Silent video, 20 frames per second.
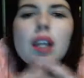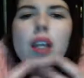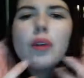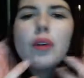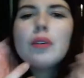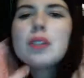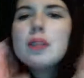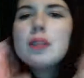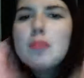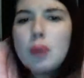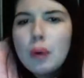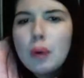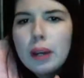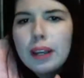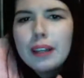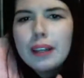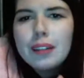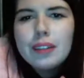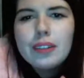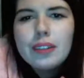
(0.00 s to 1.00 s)
There was a
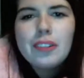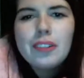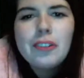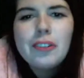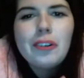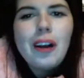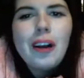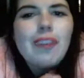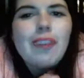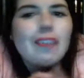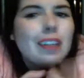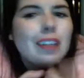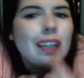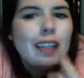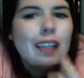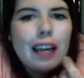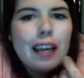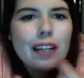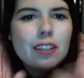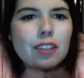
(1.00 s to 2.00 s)
boy who I
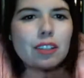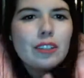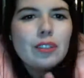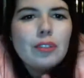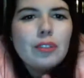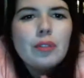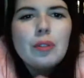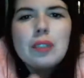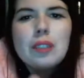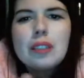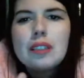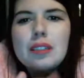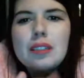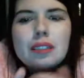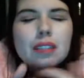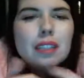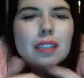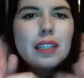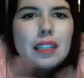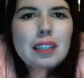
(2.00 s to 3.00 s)
really liked, he
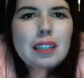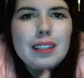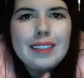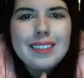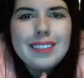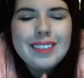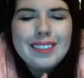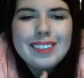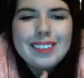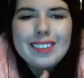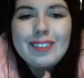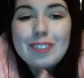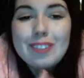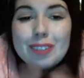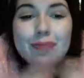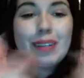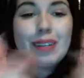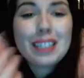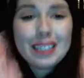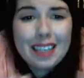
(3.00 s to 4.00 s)
was
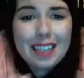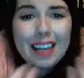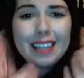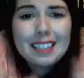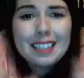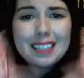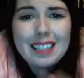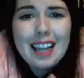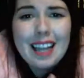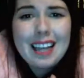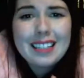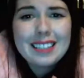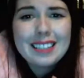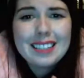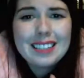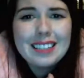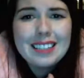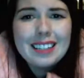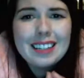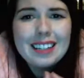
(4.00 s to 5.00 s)
in my science
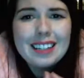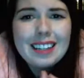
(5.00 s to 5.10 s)
class.